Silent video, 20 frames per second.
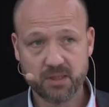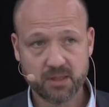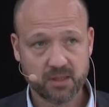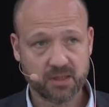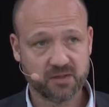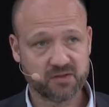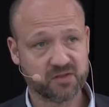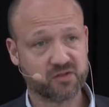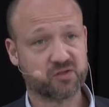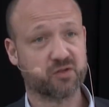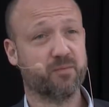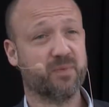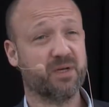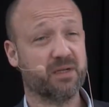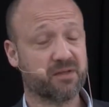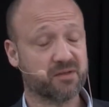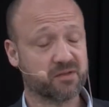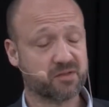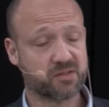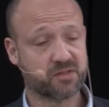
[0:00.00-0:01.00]
It's a
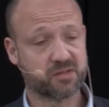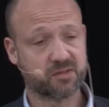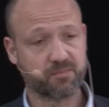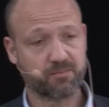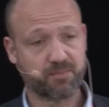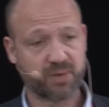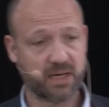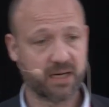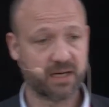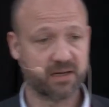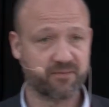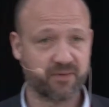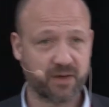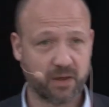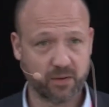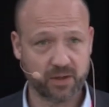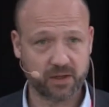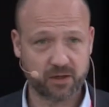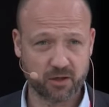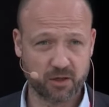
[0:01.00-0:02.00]
tremendous part of
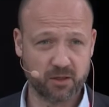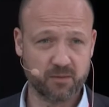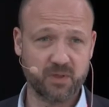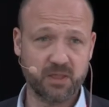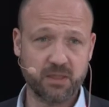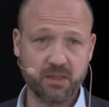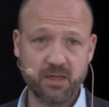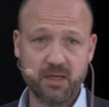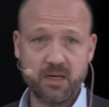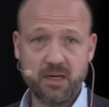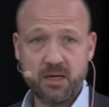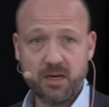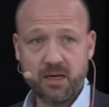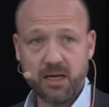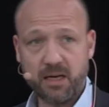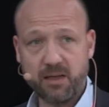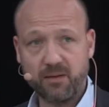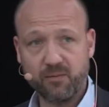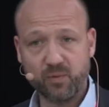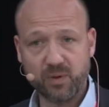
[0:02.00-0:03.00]
our economy,
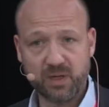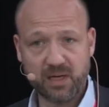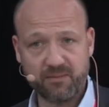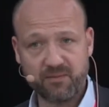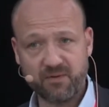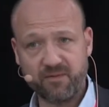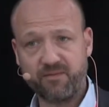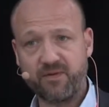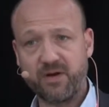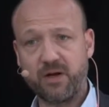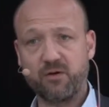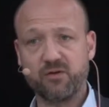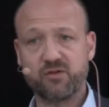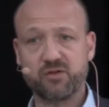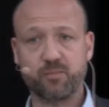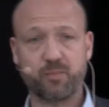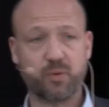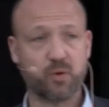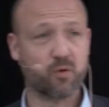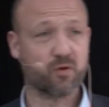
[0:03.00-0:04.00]
and we have a very
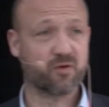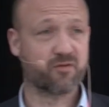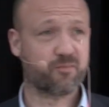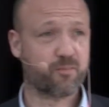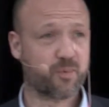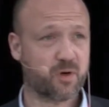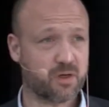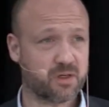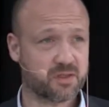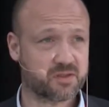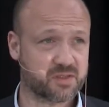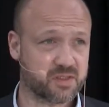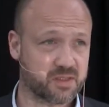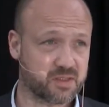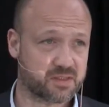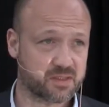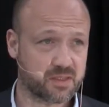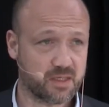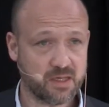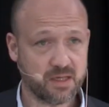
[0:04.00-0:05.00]
supportive
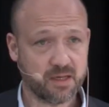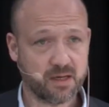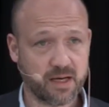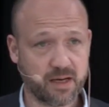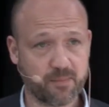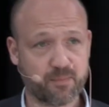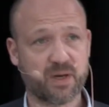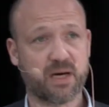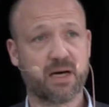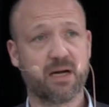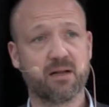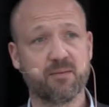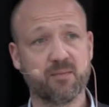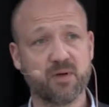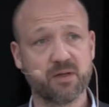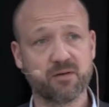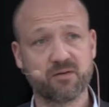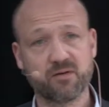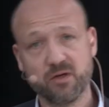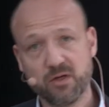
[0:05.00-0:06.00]
politics and
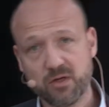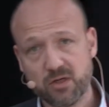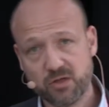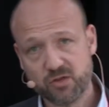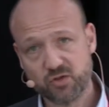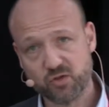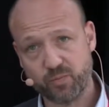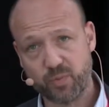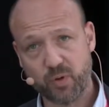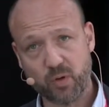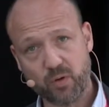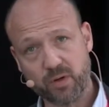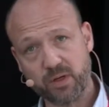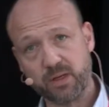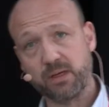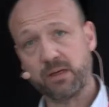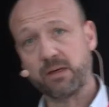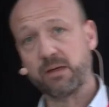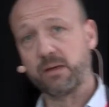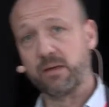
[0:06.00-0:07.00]
parliament
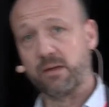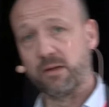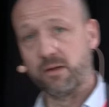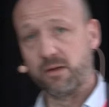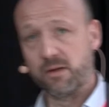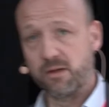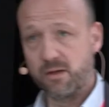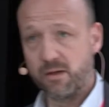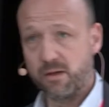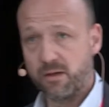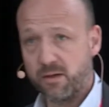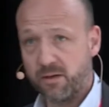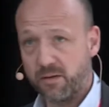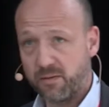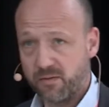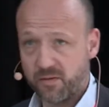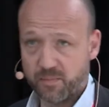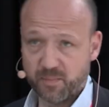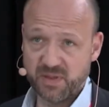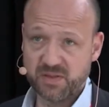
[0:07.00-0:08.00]
supporting
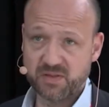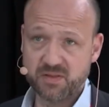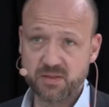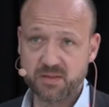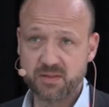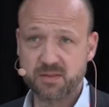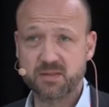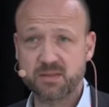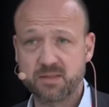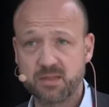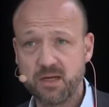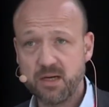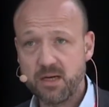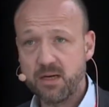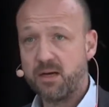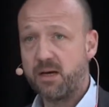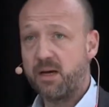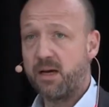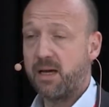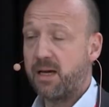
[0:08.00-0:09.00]
the businesses
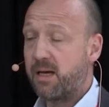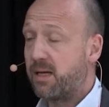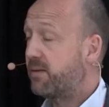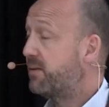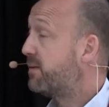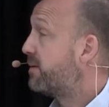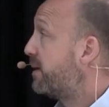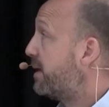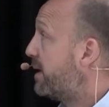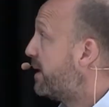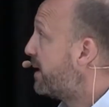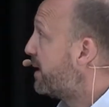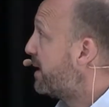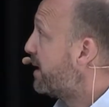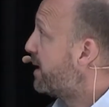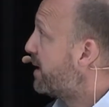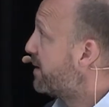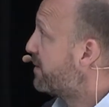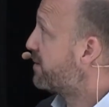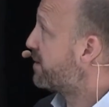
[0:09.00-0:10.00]
and
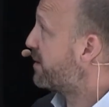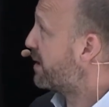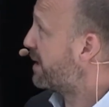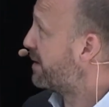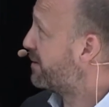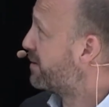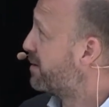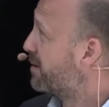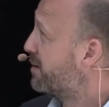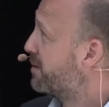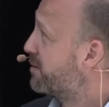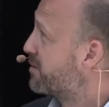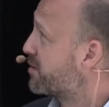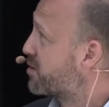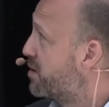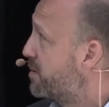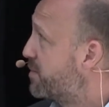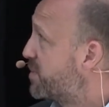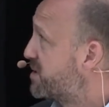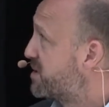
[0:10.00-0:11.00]
the
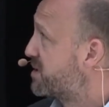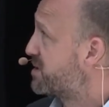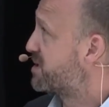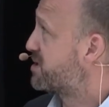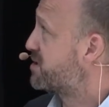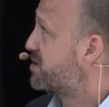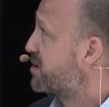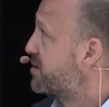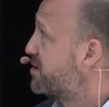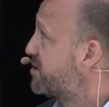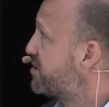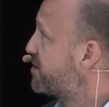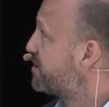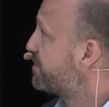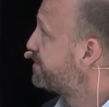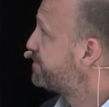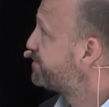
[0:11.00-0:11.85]
competence as such.